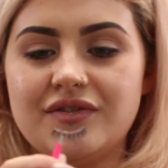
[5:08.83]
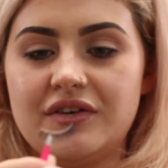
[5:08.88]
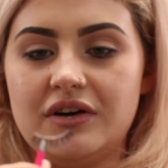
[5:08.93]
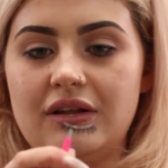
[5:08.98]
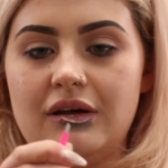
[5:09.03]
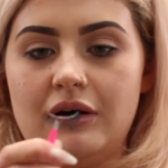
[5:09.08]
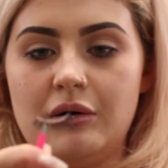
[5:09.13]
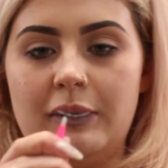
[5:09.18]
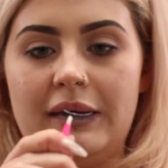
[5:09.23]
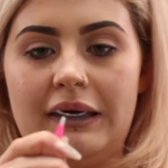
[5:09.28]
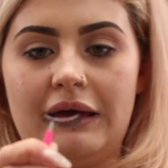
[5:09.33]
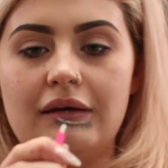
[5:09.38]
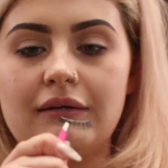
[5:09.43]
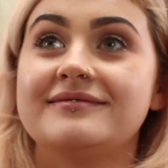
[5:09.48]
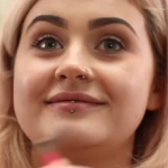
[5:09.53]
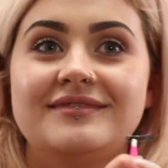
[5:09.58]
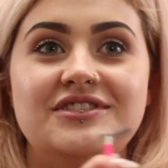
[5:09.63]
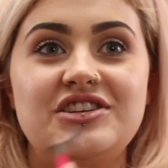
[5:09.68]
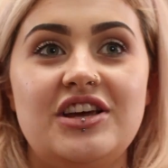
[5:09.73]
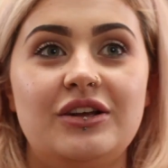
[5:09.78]
for a little bit.
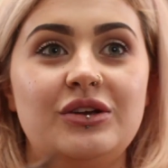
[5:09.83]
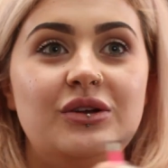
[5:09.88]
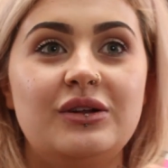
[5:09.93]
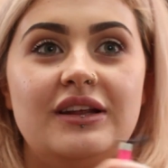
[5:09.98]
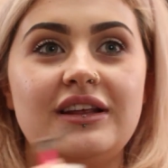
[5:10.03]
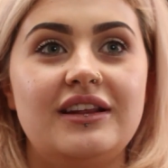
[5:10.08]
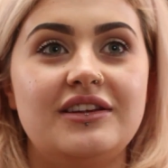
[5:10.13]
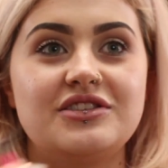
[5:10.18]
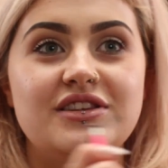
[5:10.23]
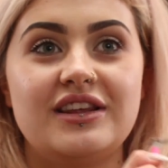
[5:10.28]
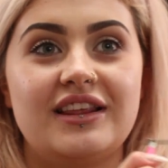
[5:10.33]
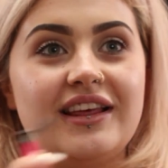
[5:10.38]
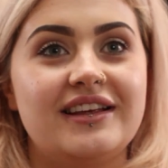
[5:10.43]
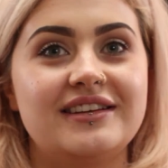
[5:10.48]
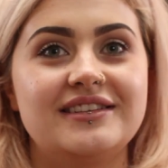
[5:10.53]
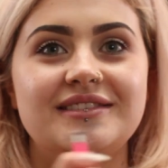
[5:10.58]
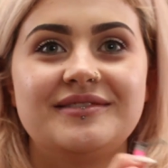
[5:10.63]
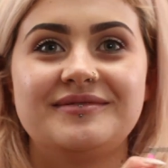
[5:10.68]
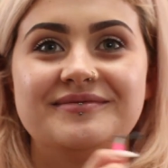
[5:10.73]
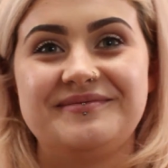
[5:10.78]
Genuinely just like
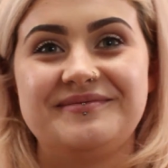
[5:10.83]
this.